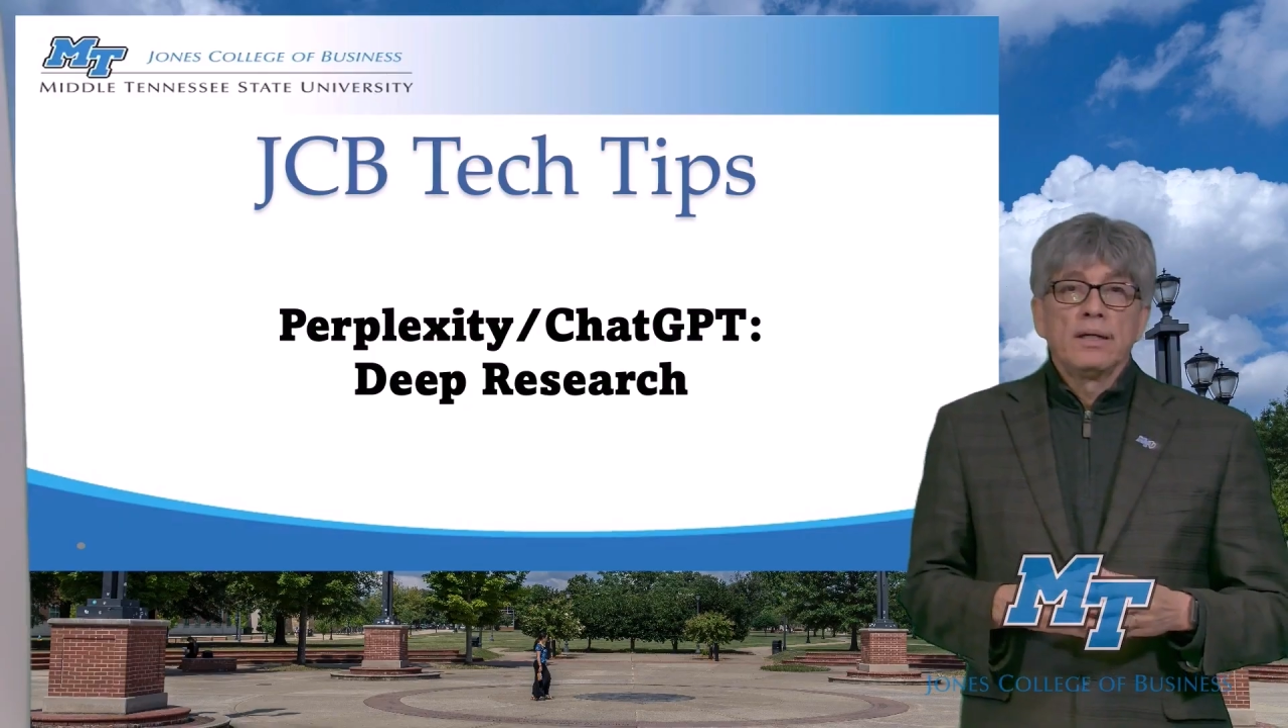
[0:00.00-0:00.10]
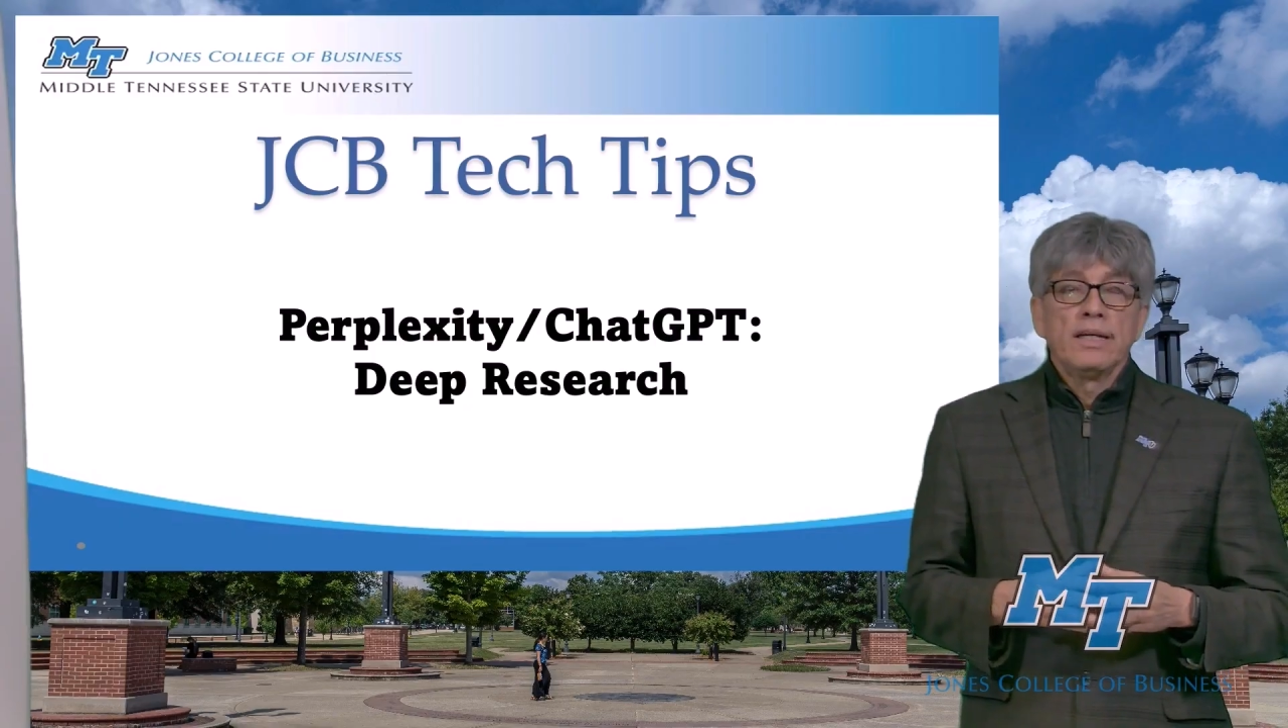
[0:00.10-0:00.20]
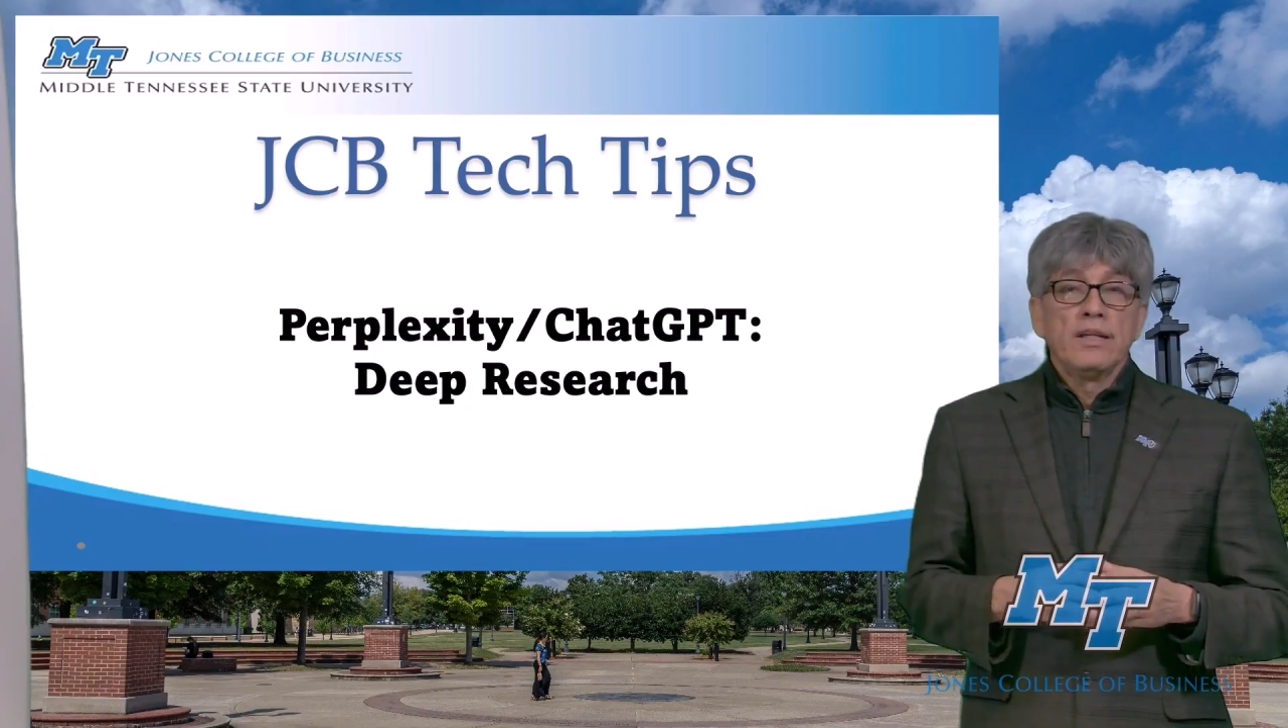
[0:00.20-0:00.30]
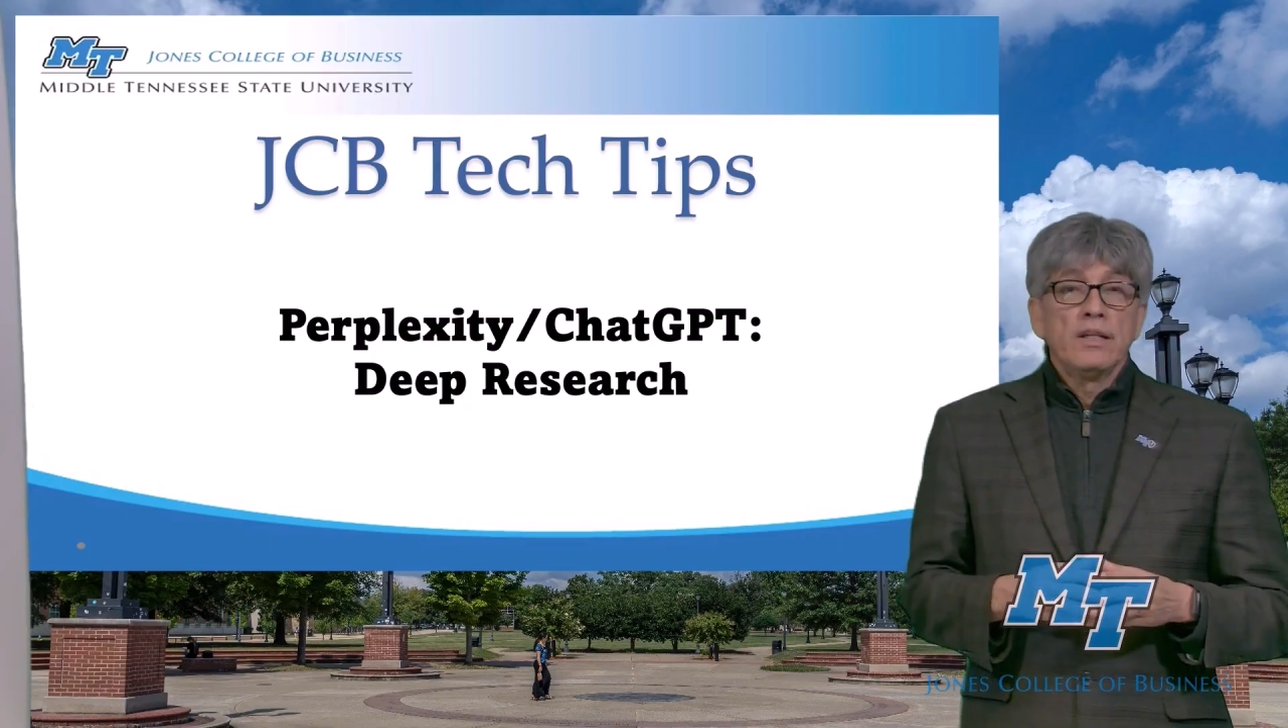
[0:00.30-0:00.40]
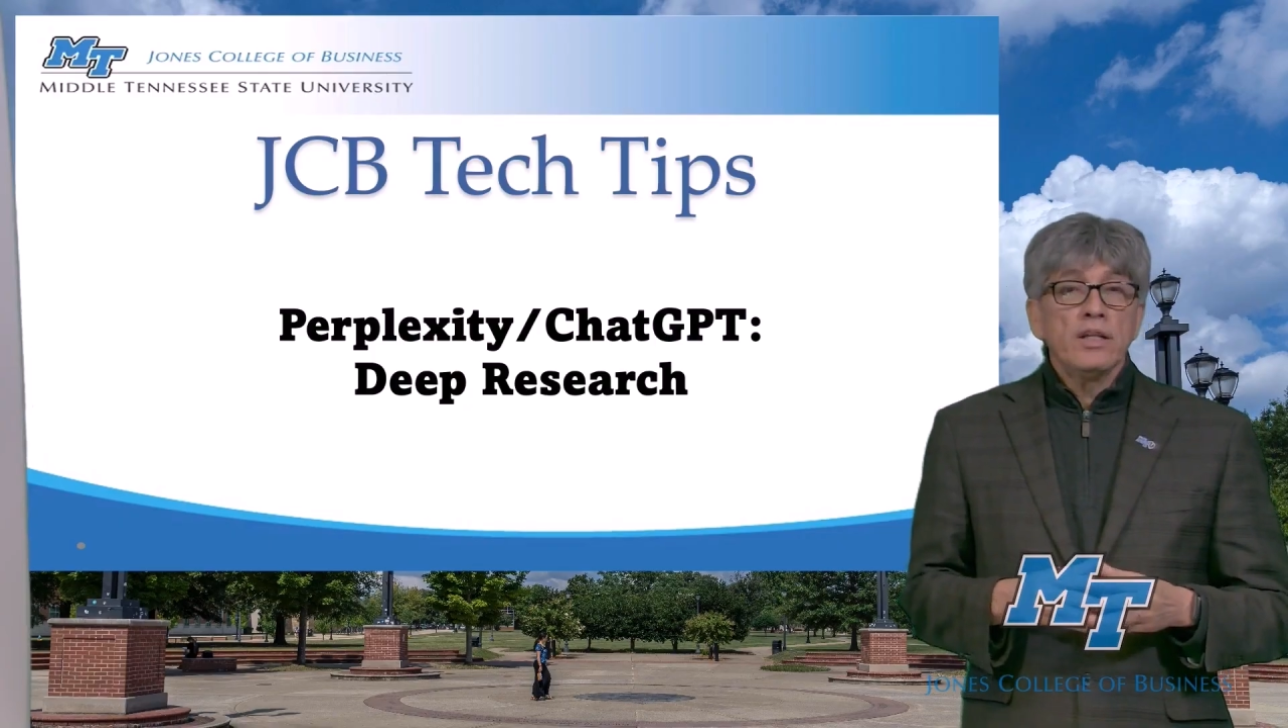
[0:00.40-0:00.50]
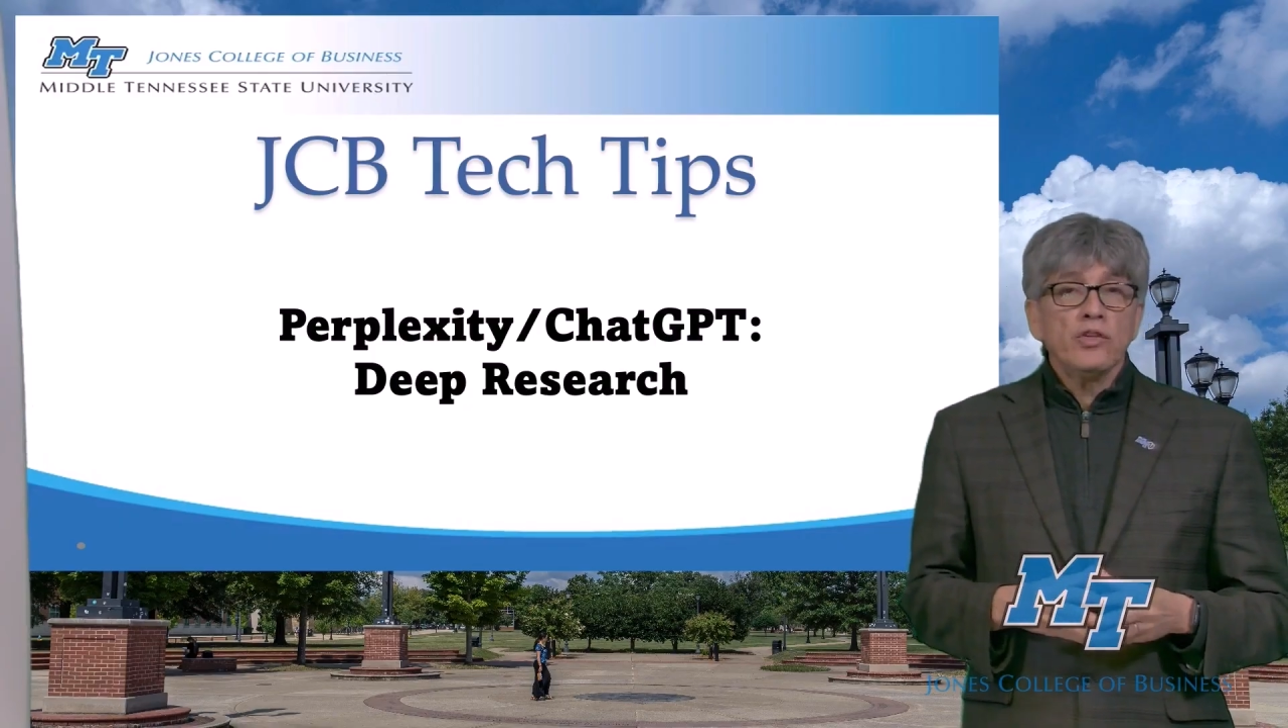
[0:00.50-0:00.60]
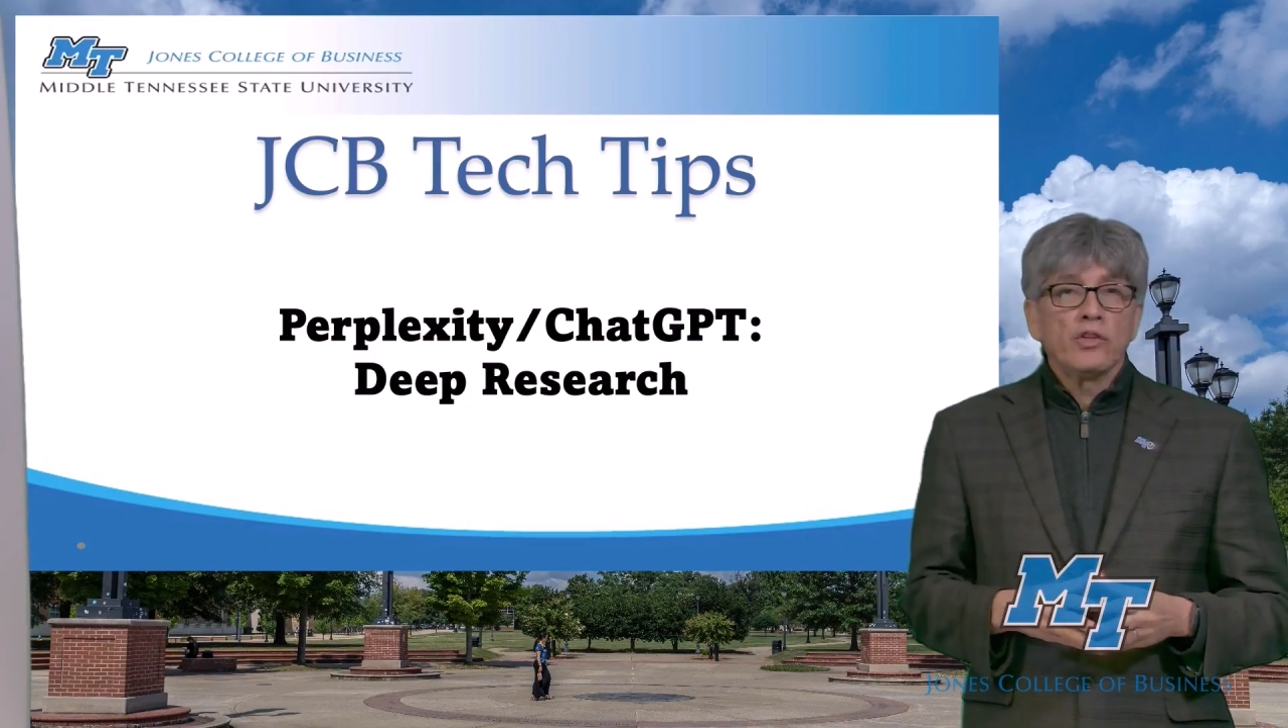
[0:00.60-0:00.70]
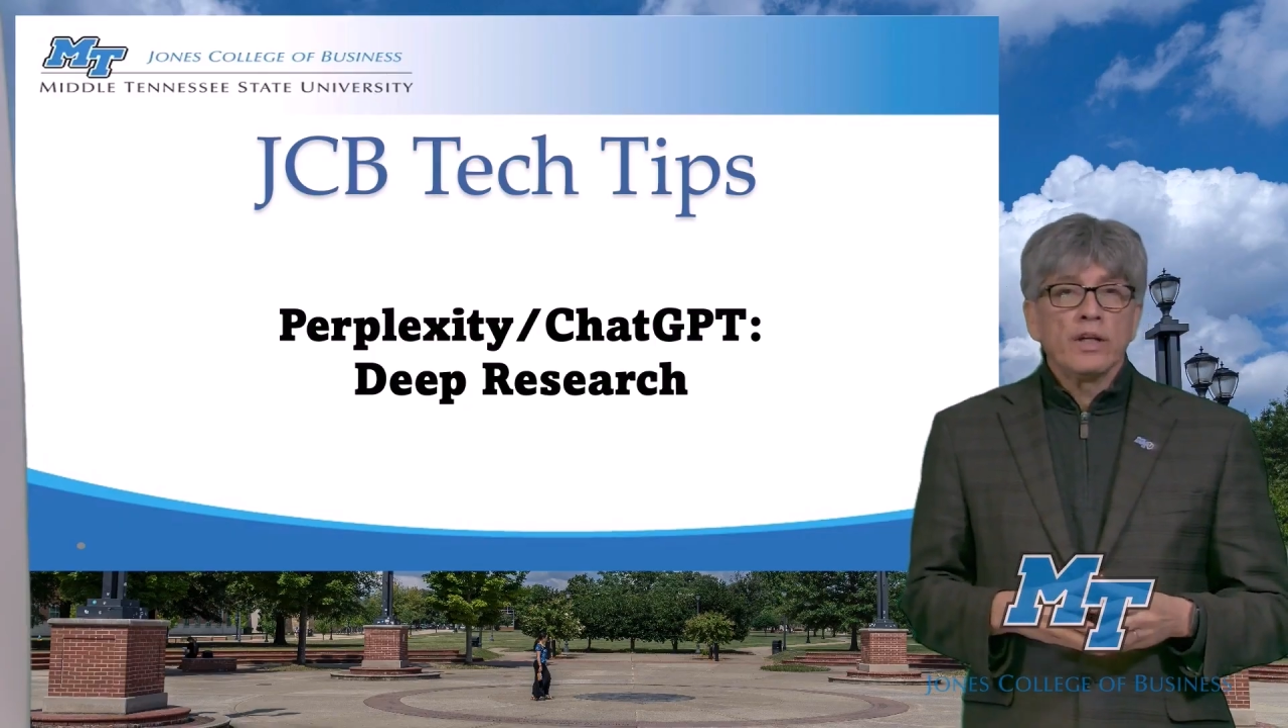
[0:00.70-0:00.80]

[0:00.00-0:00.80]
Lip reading: In this